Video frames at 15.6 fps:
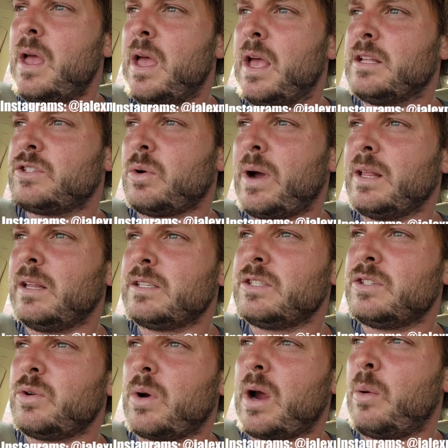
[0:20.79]
And so I
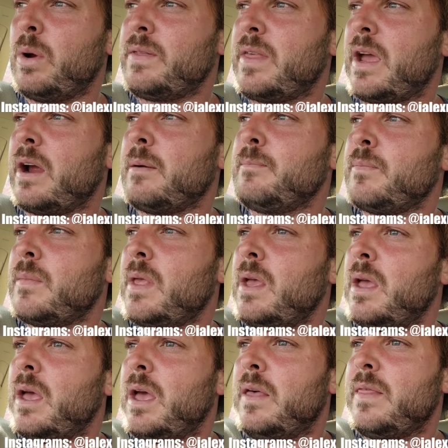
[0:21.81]
listened to her, I went there,
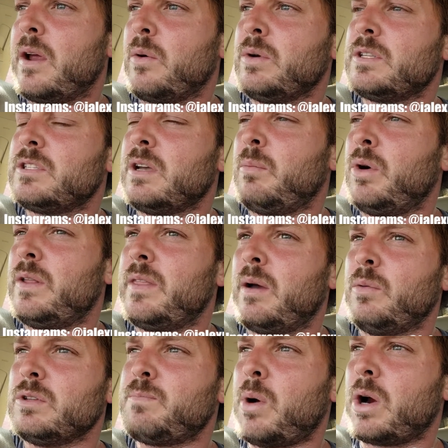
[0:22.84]
and there was someone
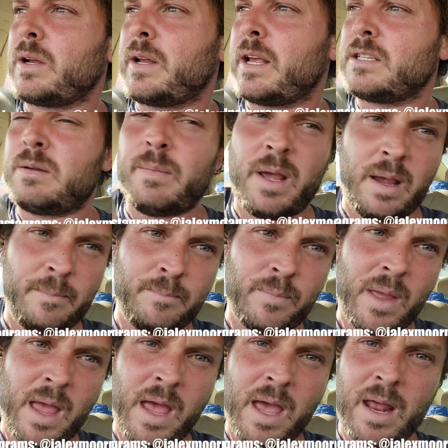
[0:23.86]
that was parked next to me,
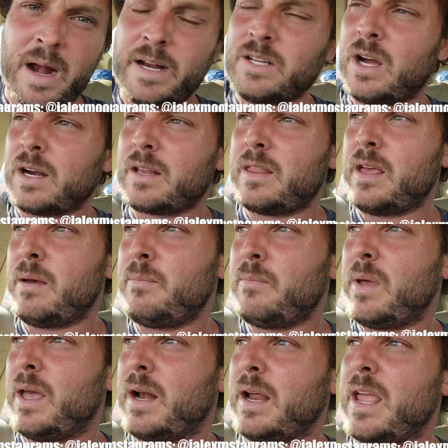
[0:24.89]
and I talked to
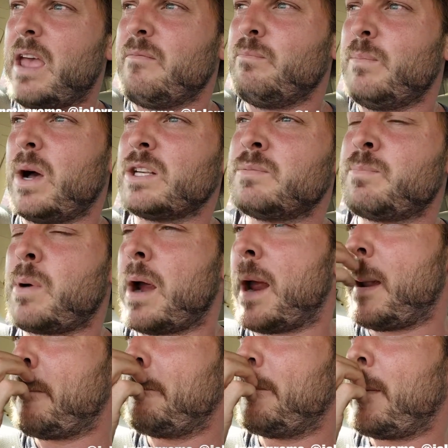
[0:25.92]
them and I gave him bug
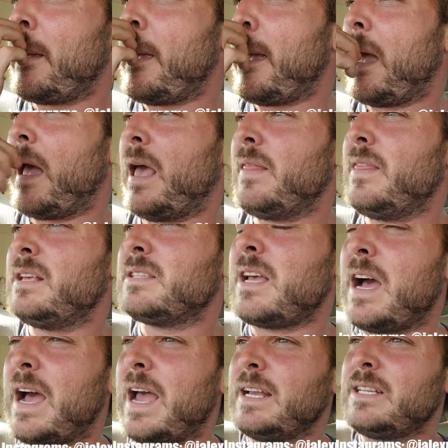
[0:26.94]
spray. And this
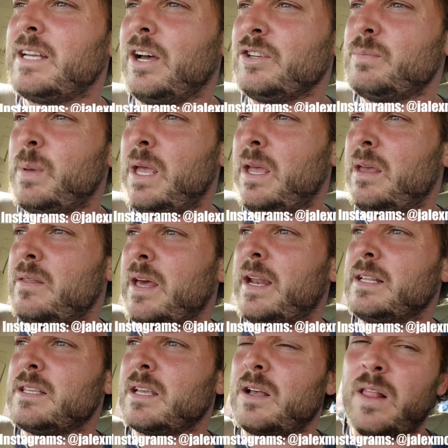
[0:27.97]
guy tells me that
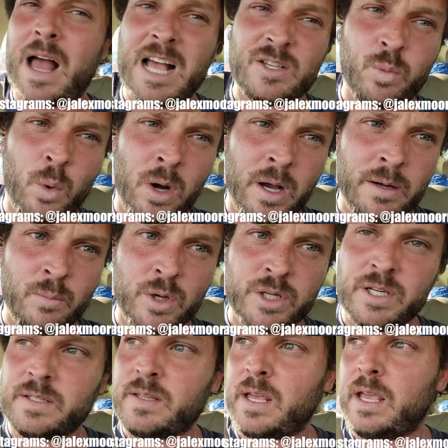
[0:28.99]
it's a class one,
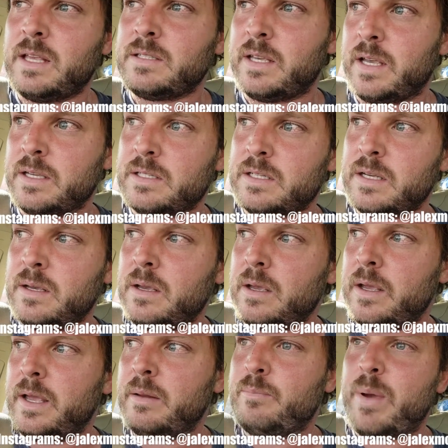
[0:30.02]
which is the easiest.
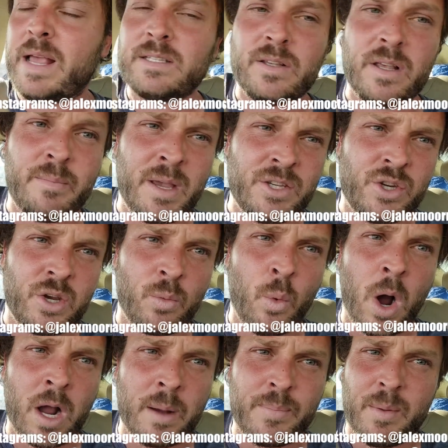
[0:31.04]
It basically means you can
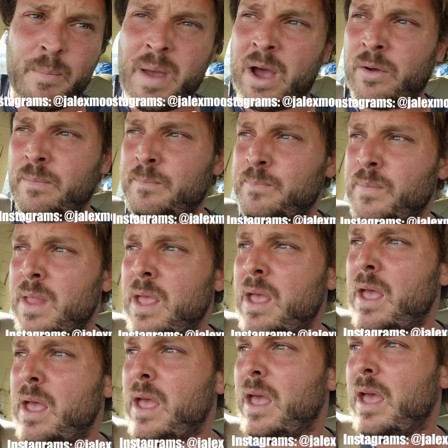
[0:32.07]
walk up the mountain.
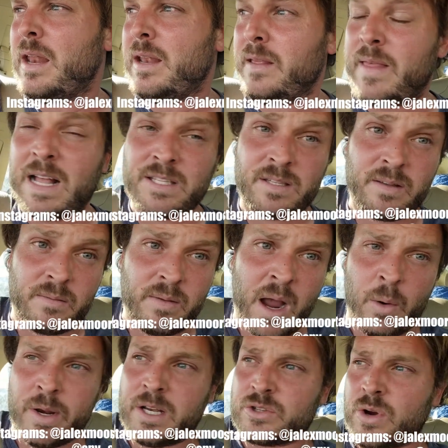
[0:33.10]
And that's
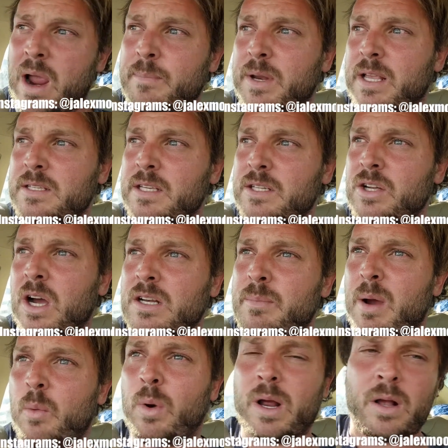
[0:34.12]
how he described it, because he talked
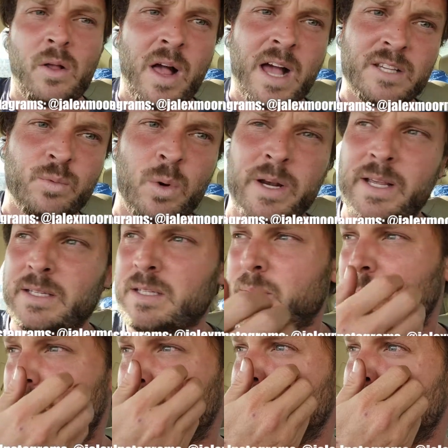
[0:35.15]
about what class one is
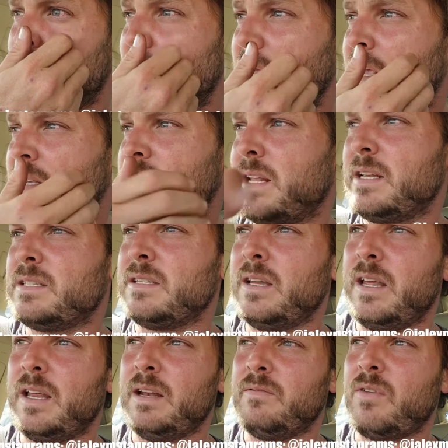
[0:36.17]
to me. He said it
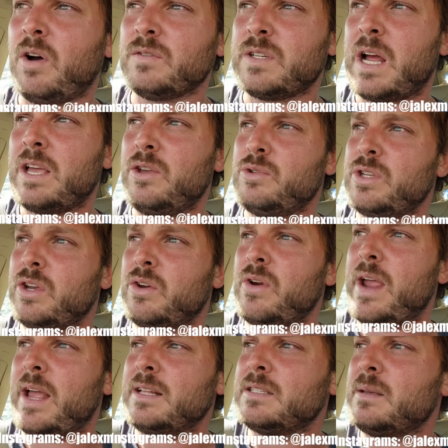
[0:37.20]
involves not using your
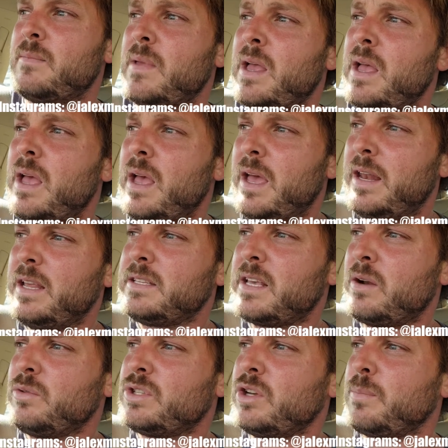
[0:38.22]
hands. And he
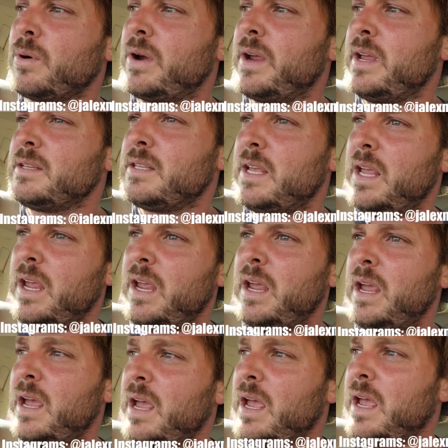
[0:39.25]
said it was super
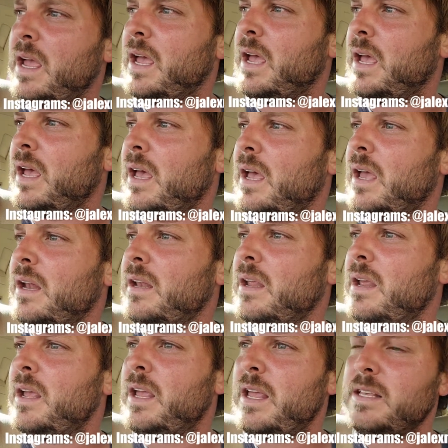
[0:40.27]
easy, and
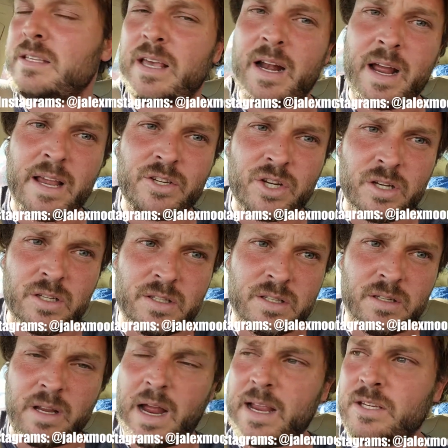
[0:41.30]
he said I
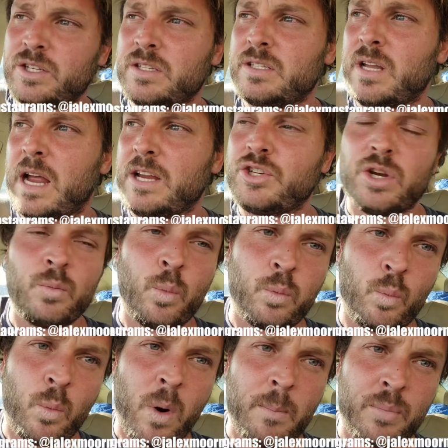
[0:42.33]

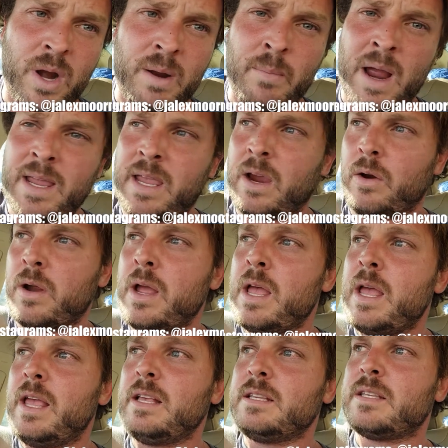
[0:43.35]
shouldn't bring my gear.
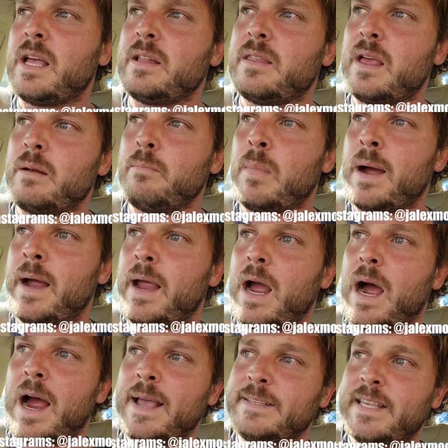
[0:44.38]
He said that
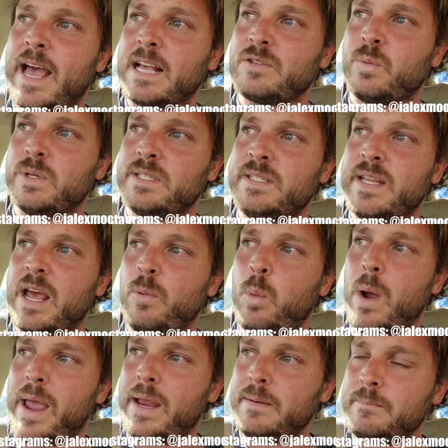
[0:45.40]
my ice axe was dead
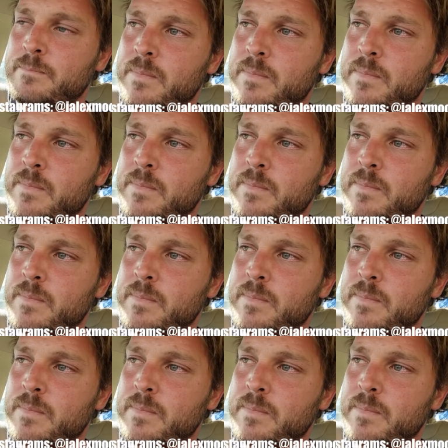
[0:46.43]
weight.